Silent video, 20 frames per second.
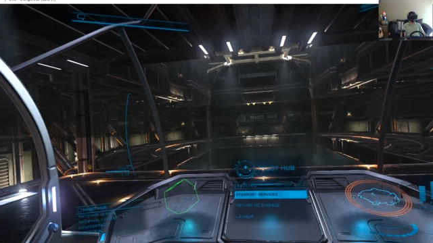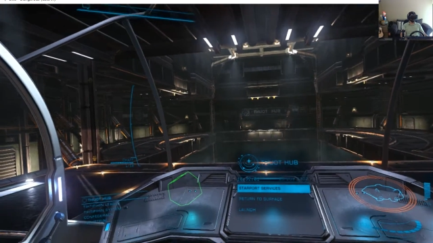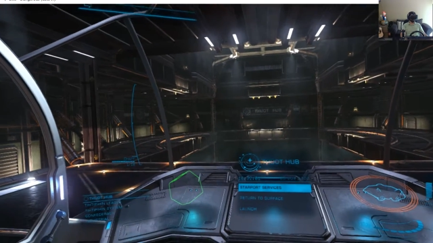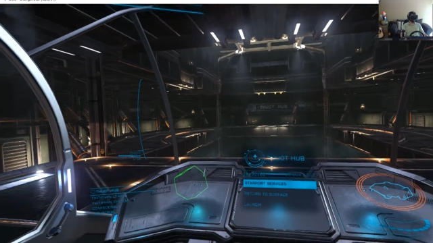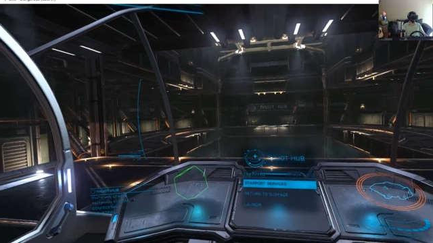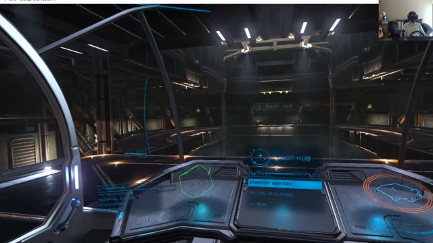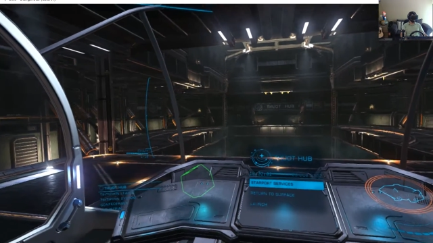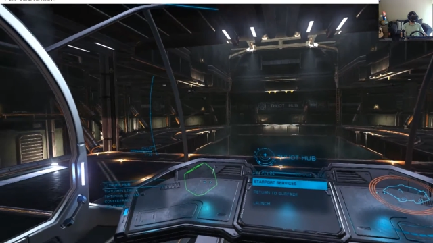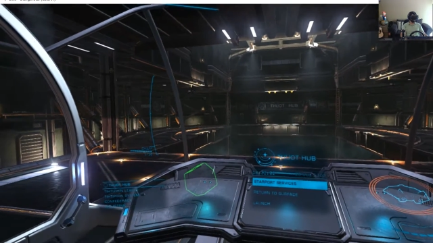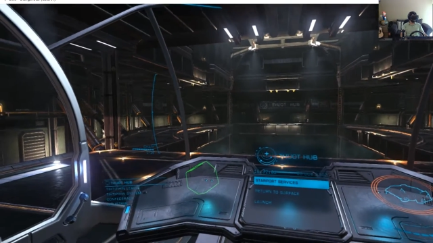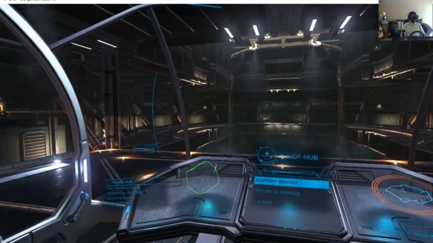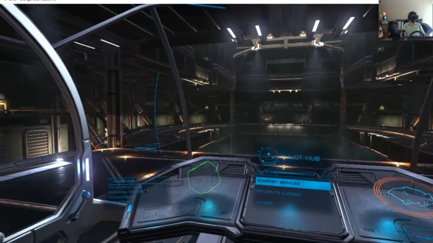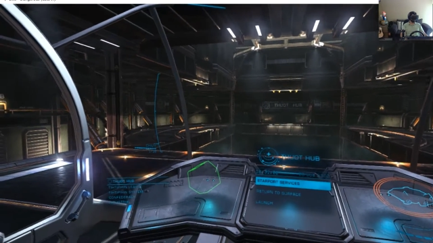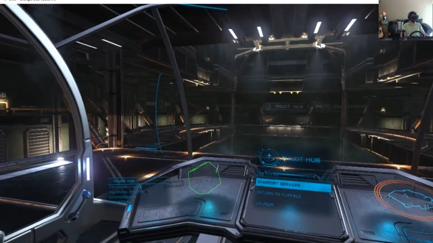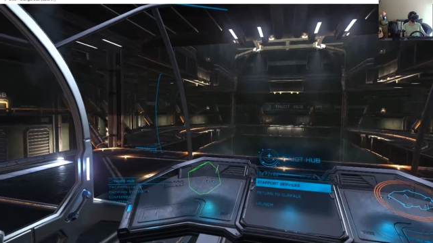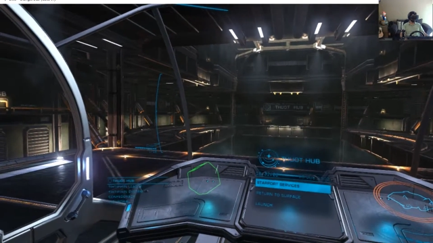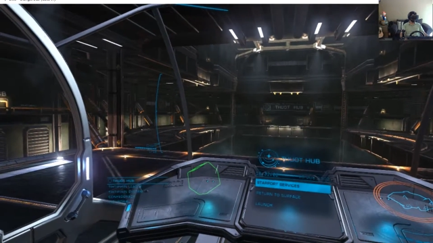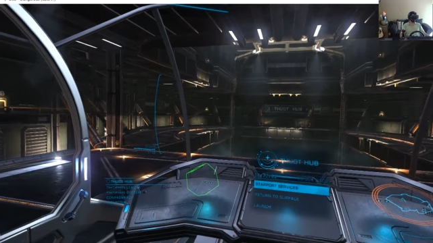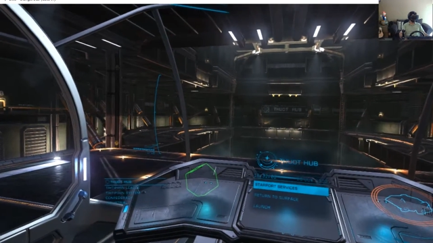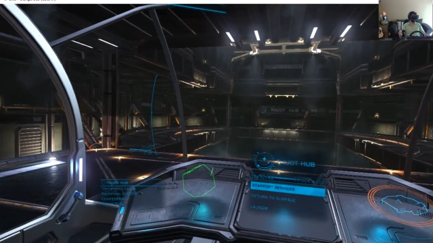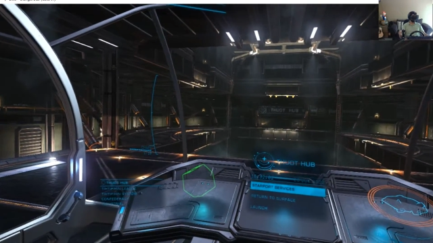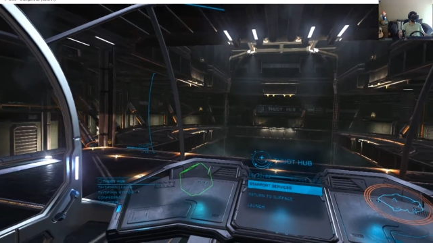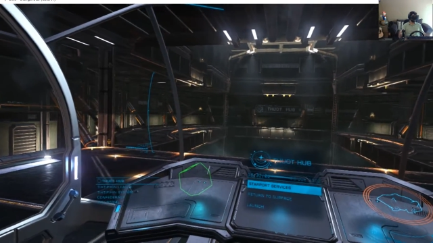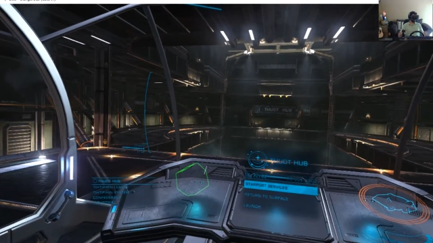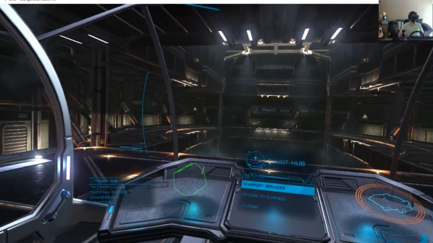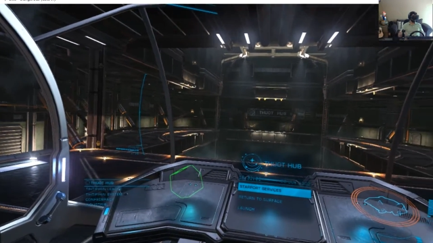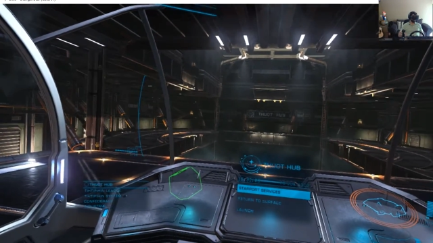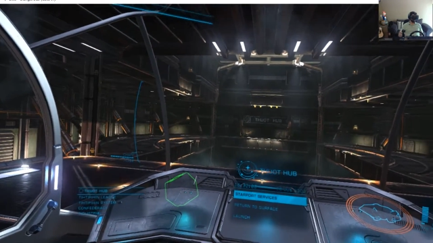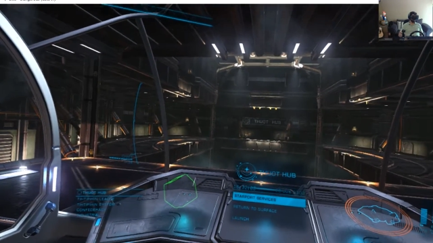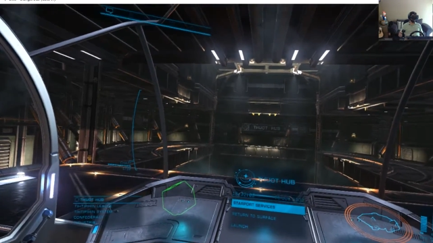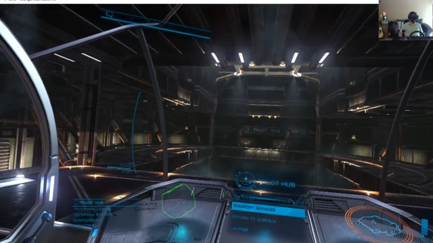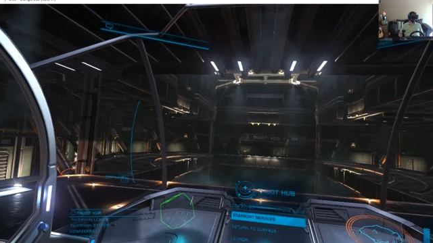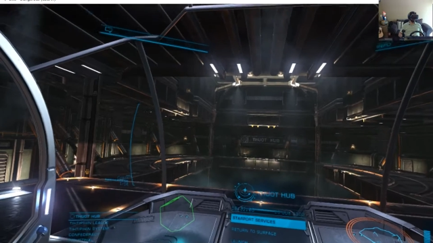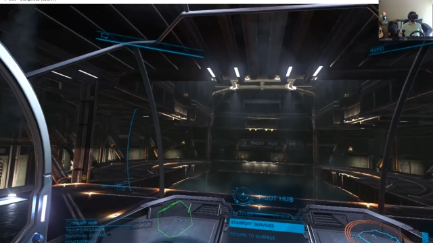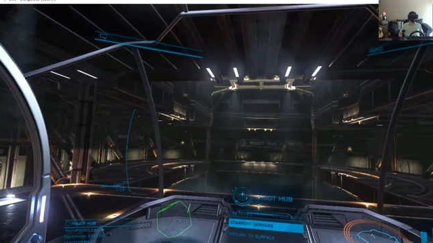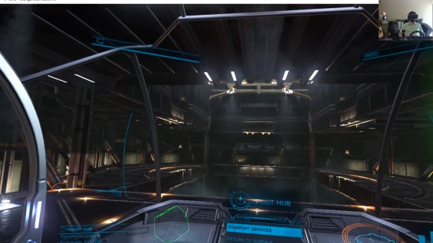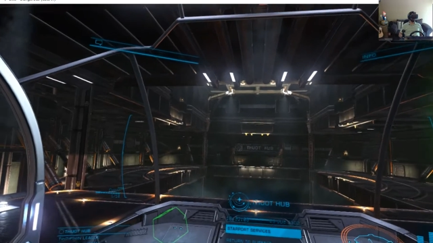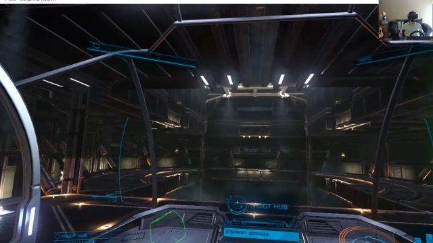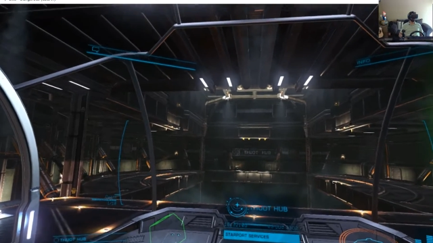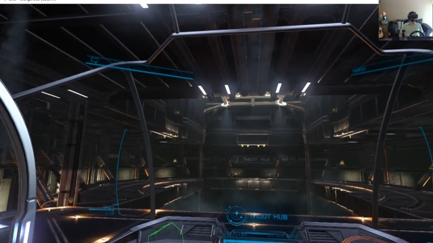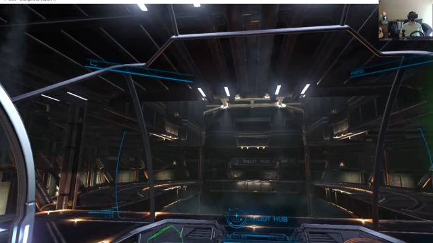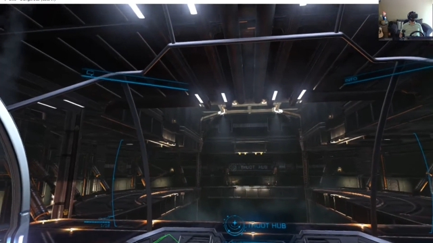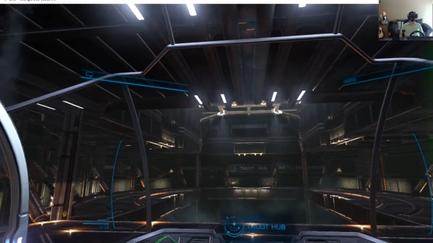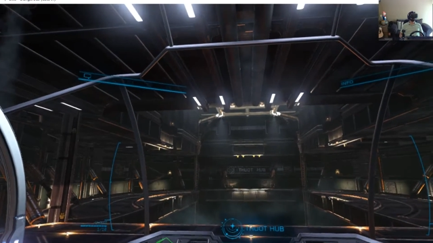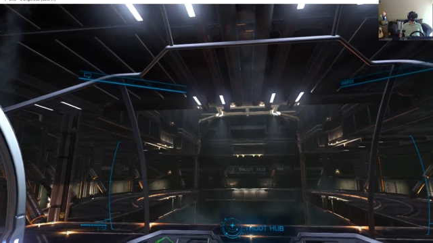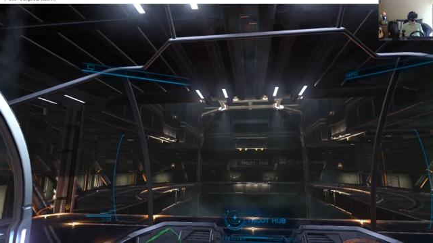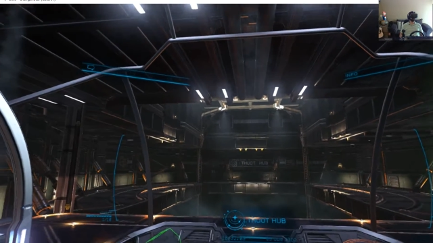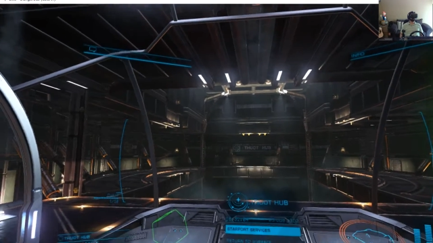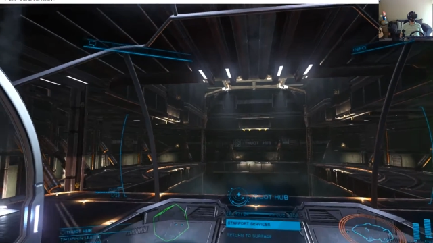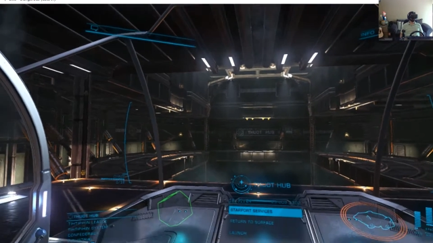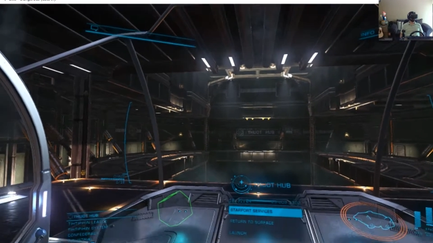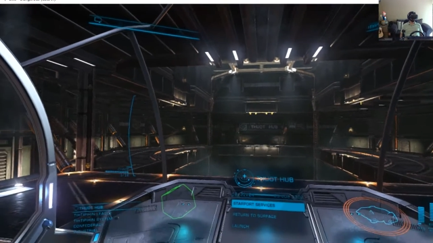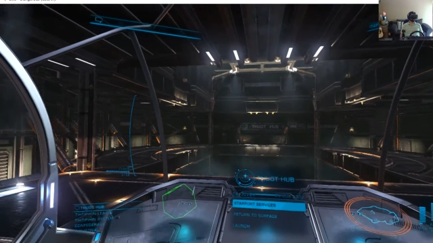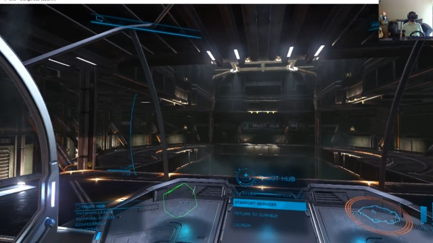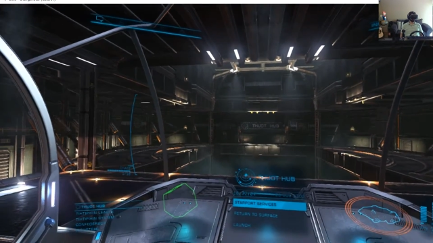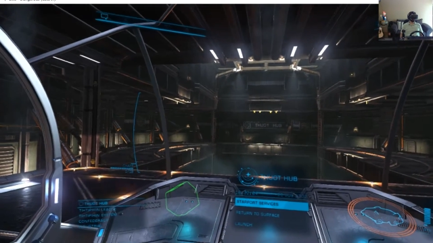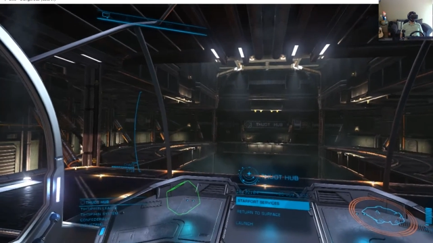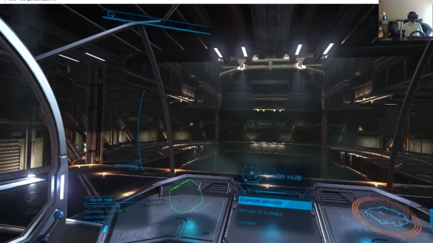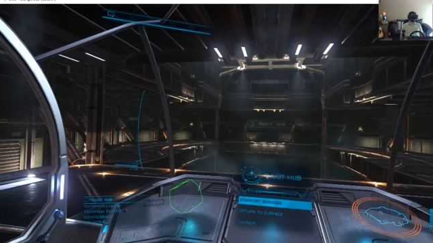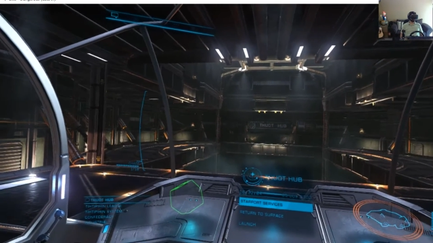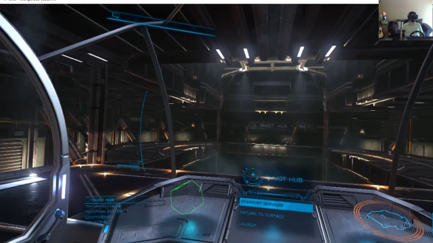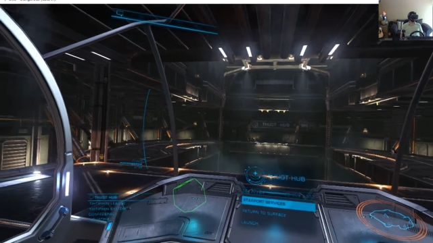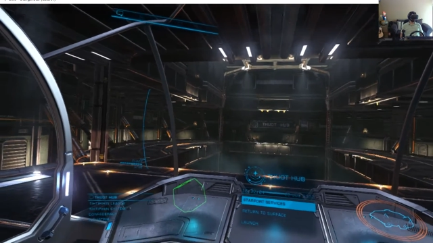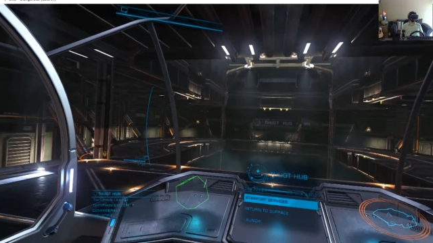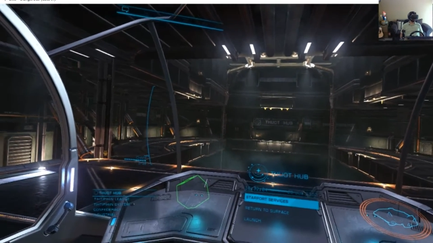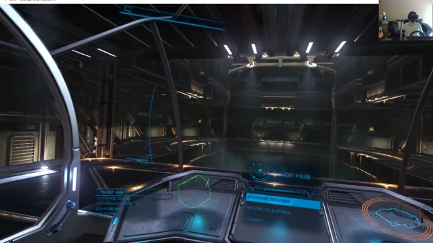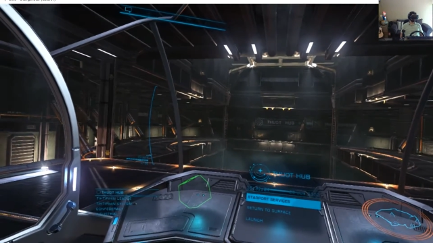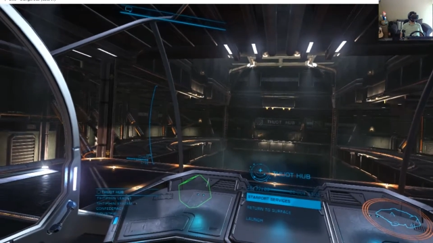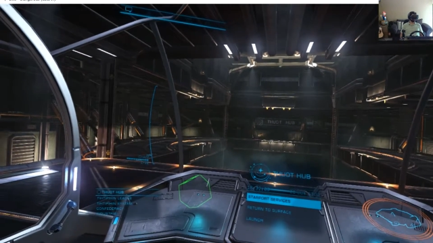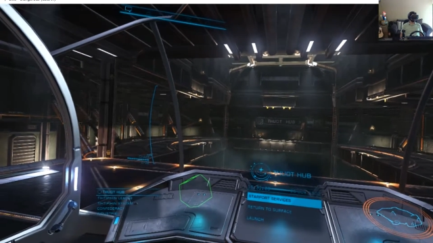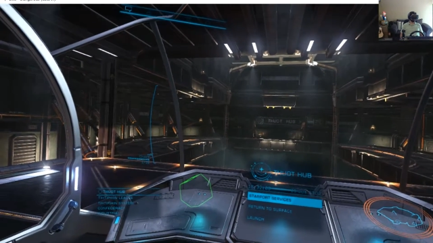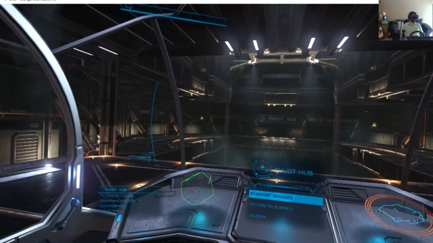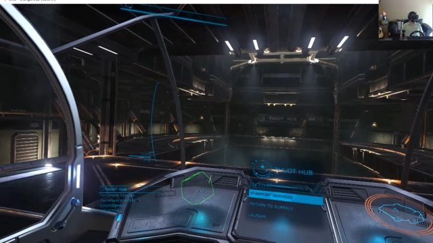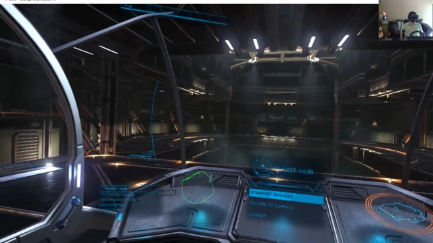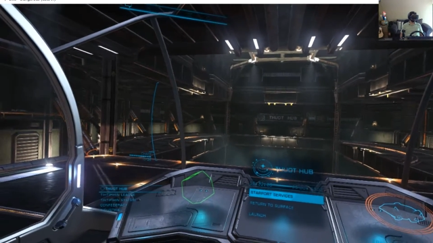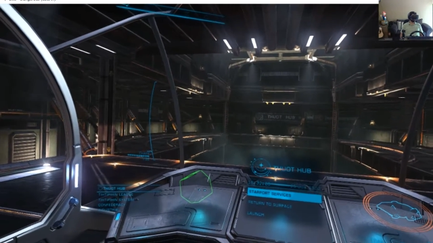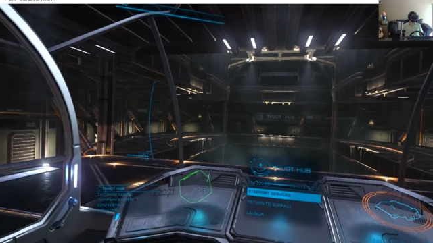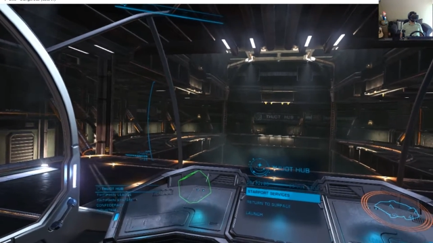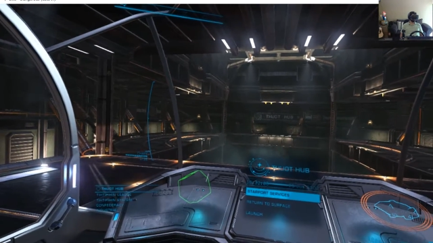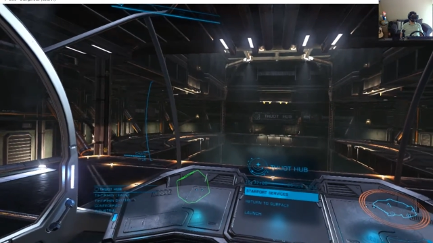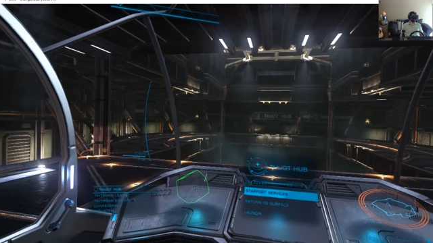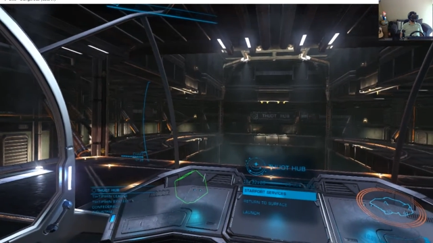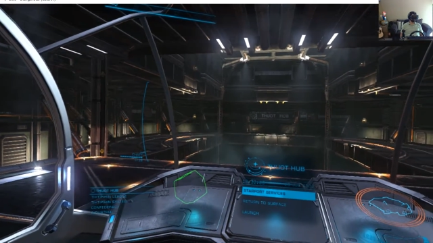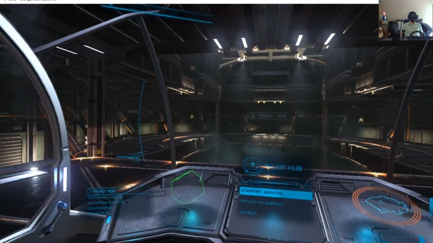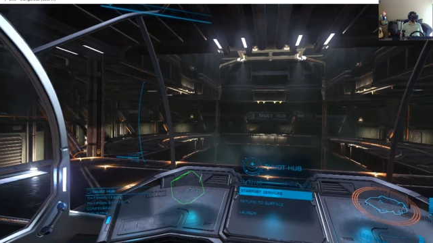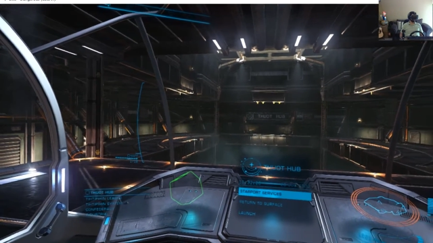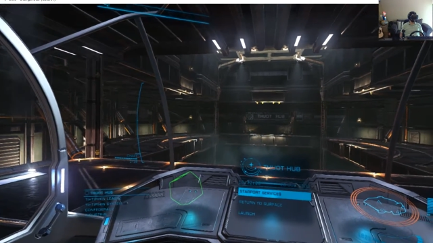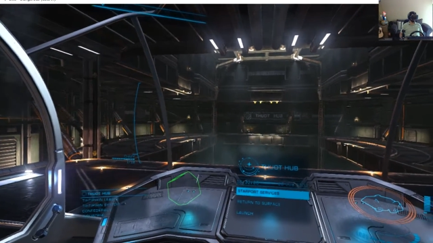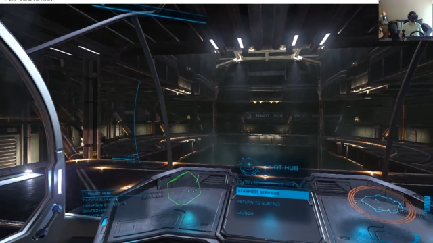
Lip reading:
Nobody's mouth can be seen.